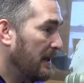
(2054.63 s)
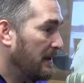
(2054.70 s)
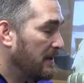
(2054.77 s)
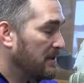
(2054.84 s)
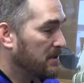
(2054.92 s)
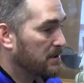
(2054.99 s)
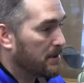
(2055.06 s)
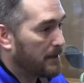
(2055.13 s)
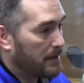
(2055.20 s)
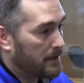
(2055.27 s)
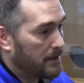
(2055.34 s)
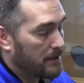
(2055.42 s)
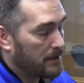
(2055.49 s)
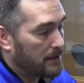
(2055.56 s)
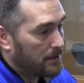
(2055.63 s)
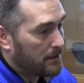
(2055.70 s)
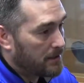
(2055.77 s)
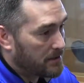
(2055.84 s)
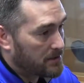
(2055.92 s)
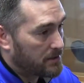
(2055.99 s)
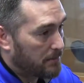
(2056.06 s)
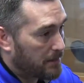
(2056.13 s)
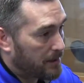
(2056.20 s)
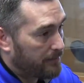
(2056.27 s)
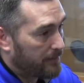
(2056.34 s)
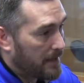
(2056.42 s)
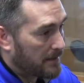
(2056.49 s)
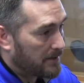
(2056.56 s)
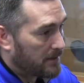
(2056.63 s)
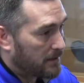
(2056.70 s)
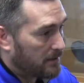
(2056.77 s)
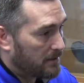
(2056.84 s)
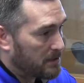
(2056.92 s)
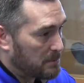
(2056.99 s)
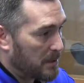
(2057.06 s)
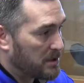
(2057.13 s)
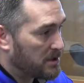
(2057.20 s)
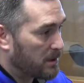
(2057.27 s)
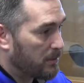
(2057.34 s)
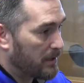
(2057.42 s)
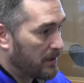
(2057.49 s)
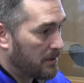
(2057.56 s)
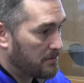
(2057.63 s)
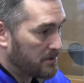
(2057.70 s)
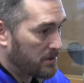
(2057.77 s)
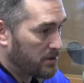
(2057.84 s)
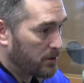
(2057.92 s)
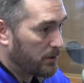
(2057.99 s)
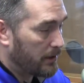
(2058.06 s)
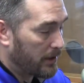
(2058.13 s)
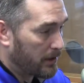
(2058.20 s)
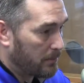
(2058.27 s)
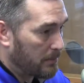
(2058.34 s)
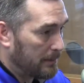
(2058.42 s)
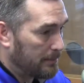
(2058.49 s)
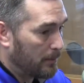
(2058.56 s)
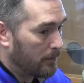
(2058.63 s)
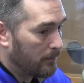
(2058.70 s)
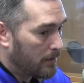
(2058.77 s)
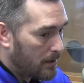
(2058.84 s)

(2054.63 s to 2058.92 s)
and this is a big factor, especially when it comes to shooting other people.